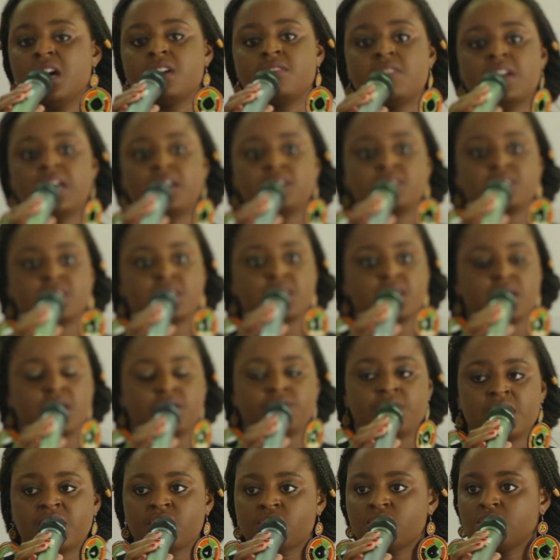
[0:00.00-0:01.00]
around
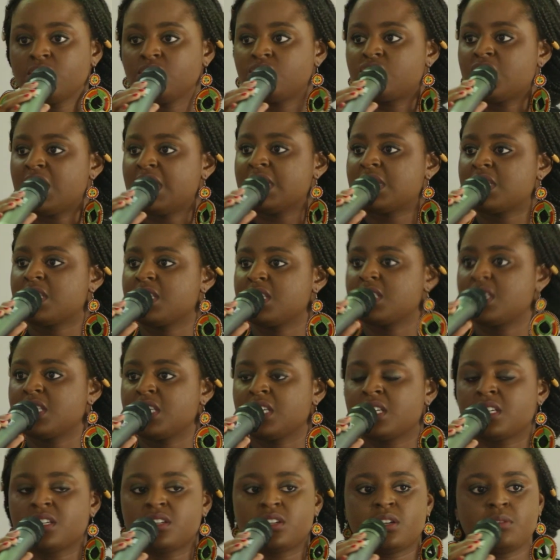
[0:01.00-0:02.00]
racial
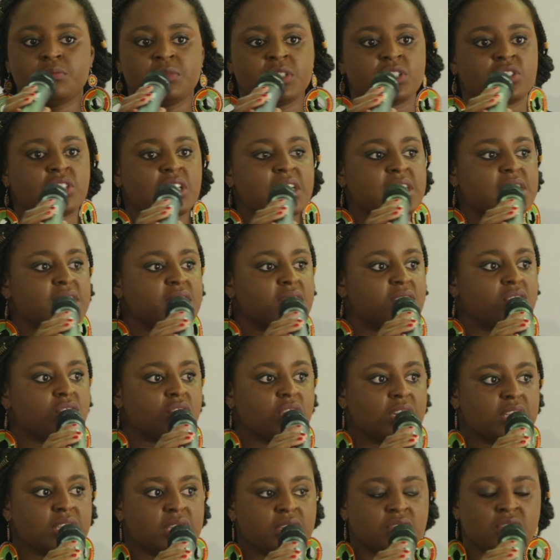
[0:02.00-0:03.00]
justice, economic
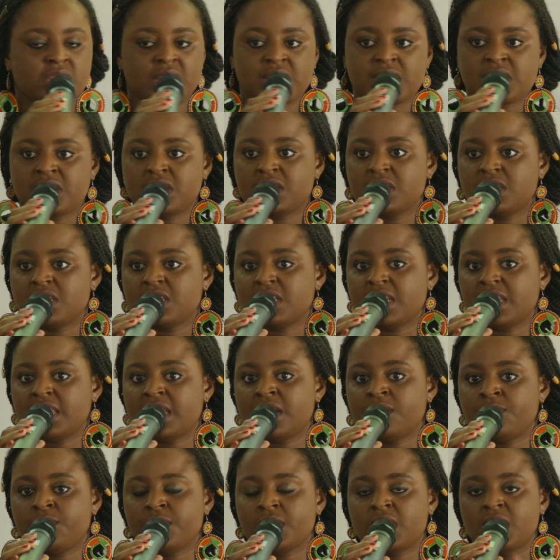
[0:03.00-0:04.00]
justice, gender justice in
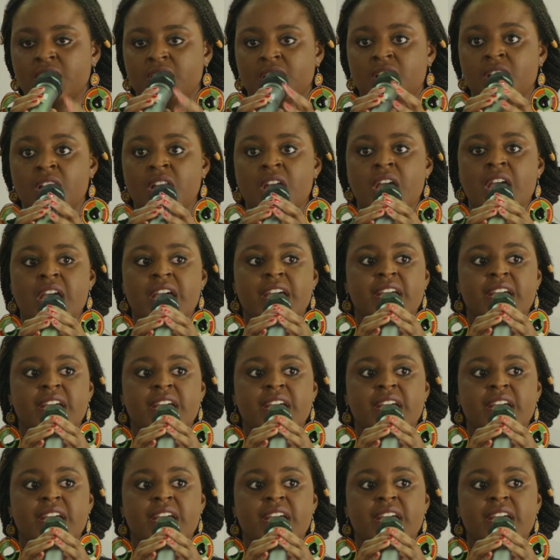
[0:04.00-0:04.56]
South Africa